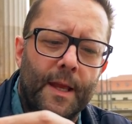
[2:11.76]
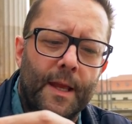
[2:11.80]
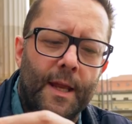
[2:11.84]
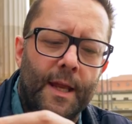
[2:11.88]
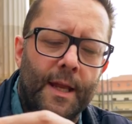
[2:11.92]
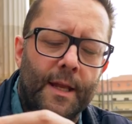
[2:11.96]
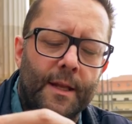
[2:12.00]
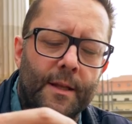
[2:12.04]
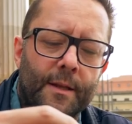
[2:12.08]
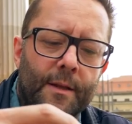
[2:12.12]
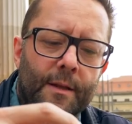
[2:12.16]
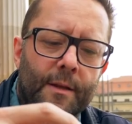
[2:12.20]

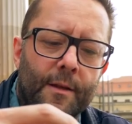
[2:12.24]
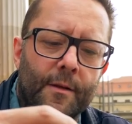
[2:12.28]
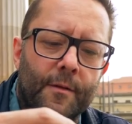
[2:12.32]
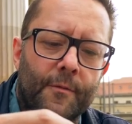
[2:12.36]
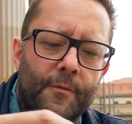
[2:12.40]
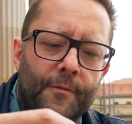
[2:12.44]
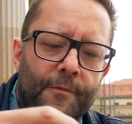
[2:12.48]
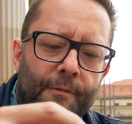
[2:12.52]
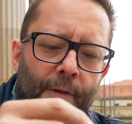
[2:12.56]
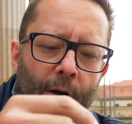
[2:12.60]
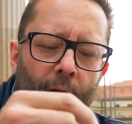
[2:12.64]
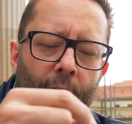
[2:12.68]
it
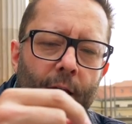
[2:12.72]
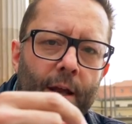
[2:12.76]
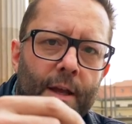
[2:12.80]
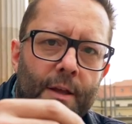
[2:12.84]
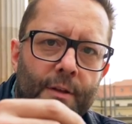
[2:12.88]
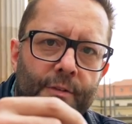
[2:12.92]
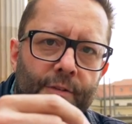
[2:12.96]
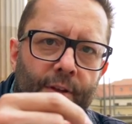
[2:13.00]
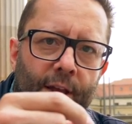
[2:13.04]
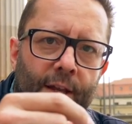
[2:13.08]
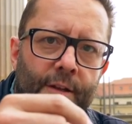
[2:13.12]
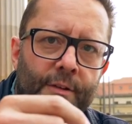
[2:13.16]

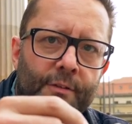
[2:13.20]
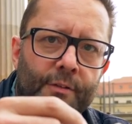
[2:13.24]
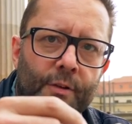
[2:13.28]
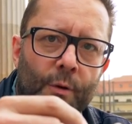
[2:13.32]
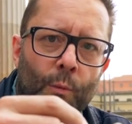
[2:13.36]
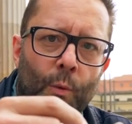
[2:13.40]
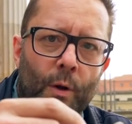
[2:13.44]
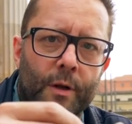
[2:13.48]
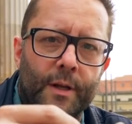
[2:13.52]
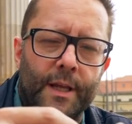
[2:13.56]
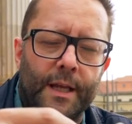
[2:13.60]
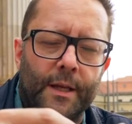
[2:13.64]
fires
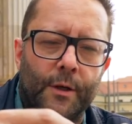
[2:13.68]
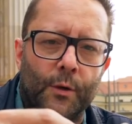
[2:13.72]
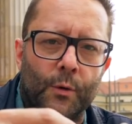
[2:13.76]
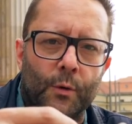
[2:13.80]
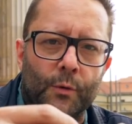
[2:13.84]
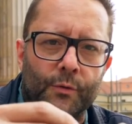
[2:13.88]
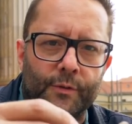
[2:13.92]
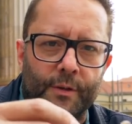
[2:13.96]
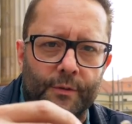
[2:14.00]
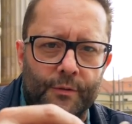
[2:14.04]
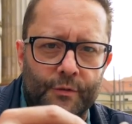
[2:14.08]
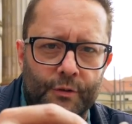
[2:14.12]
into what he
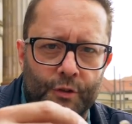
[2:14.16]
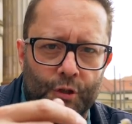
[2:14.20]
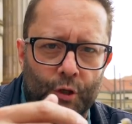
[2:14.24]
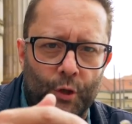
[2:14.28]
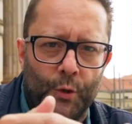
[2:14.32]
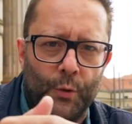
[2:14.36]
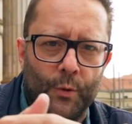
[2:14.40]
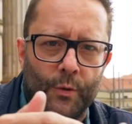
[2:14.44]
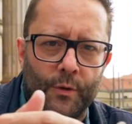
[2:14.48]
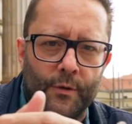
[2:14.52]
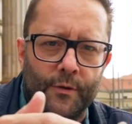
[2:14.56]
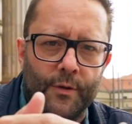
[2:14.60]
calls his
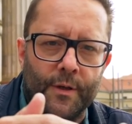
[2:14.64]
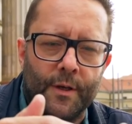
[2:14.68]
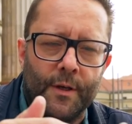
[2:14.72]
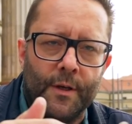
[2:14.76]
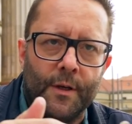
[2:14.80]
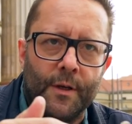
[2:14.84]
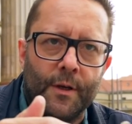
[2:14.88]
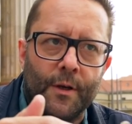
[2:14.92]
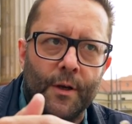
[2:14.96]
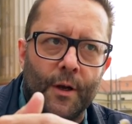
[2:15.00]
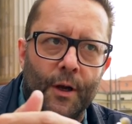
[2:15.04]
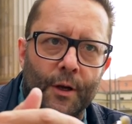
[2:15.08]
tuned
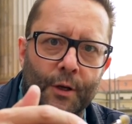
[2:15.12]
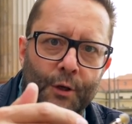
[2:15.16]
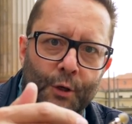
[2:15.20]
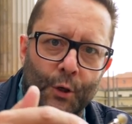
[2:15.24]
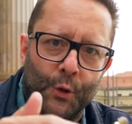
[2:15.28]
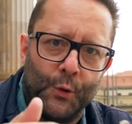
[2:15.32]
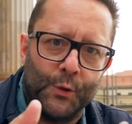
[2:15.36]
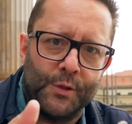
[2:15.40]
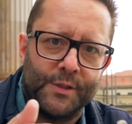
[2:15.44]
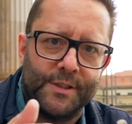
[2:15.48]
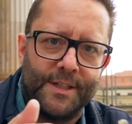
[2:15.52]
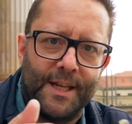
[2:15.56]

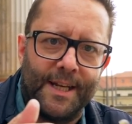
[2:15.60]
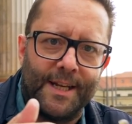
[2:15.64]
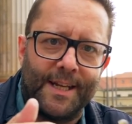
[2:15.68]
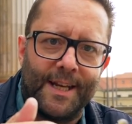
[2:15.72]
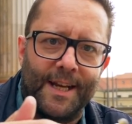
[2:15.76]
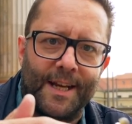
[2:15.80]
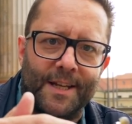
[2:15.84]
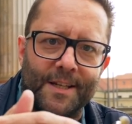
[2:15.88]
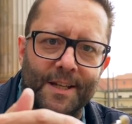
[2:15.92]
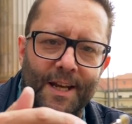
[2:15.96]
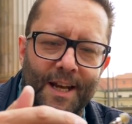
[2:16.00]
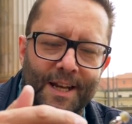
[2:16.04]
acoustic
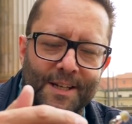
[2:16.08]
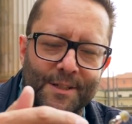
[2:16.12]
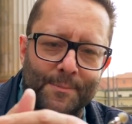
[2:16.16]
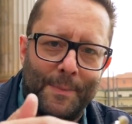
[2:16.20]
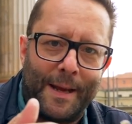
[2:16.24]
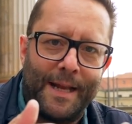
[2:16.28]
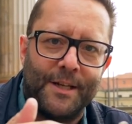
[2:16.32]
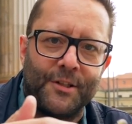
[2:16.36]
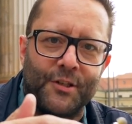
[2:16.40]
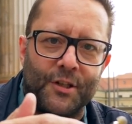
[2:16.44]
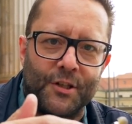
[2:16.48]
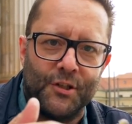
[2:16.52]

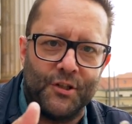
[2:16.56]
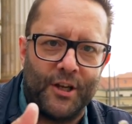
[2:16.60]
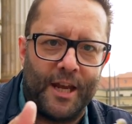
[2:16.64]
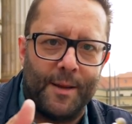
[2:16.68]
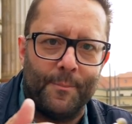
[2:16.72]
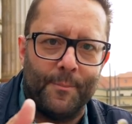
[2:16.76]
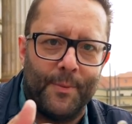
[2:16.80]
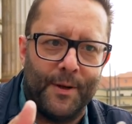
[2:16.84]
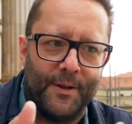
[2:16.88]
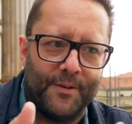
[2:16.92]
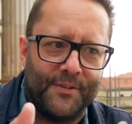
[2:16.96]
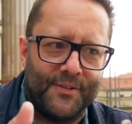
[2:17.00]
expansion
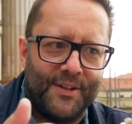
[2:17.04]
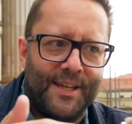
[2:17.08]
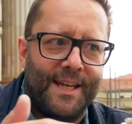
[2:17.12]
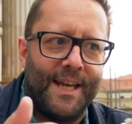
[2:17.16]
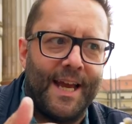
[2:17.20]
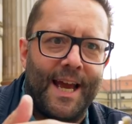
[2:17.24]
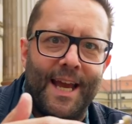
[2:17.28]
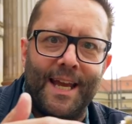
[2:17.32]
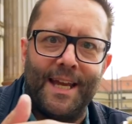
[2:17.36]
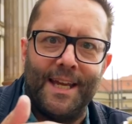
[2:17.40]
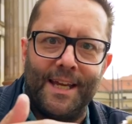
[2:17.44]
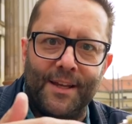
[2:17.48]
chamber,
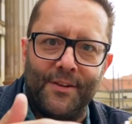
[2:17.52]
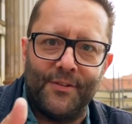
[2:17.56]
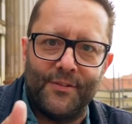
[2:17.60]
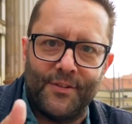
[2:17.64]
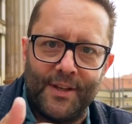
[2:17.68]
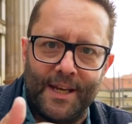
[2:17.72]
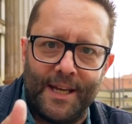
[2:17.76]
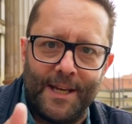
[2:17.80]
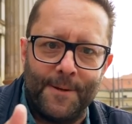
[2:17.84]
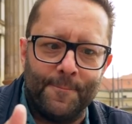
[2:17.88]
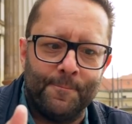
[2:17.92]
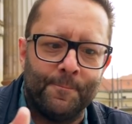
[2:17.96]

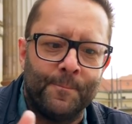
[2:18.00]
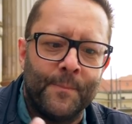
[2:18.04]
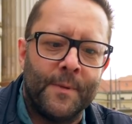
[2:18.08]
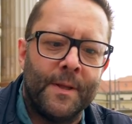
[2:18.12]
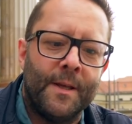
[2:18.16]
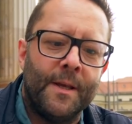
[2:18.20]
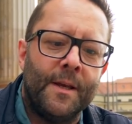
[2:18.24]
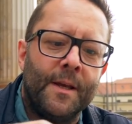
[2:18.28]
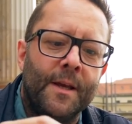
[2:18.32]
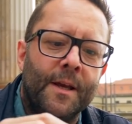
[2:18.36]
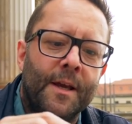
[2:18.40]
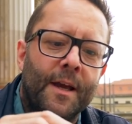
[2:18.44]
TAEC.
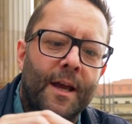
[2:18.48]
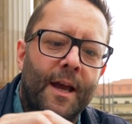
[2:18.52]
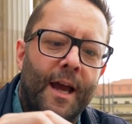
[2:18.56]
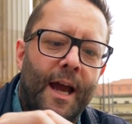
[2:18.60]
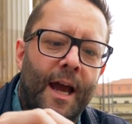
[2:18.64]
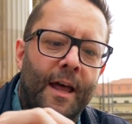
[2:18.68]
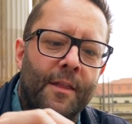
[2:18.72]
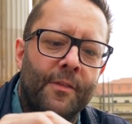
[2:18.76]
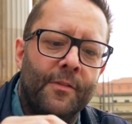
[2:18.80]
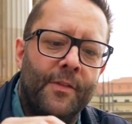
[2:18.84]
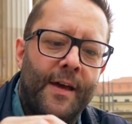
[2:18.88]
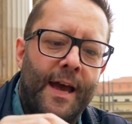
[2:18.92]

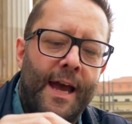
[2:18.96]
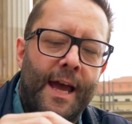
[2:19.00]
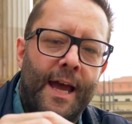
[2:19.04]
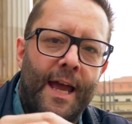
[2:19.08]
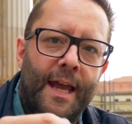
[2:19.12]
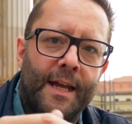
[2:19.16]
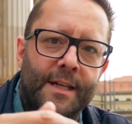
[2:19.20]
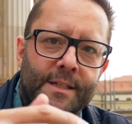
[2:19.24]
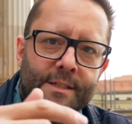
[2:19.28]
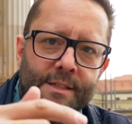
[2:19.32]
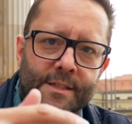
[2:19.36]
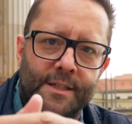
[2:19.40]
And
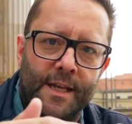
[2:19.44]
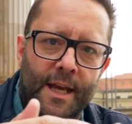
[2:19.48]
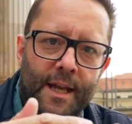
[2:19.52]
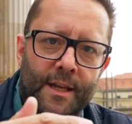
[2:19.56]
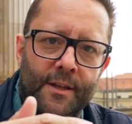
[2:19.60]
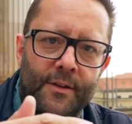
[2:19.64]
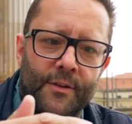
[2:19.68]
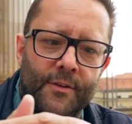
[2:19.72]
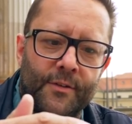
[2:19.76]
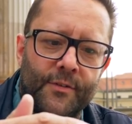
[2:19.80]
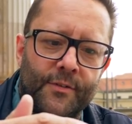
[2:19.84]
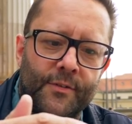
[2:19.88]
that
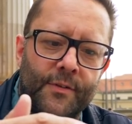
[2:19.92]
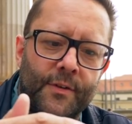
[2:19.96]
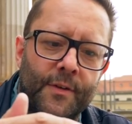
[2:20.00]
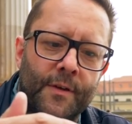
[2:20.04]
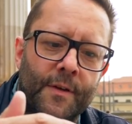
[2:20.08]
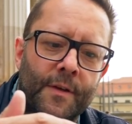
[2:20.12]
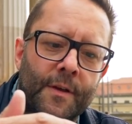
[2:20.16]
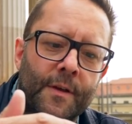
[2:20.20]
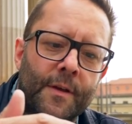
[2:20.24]
extends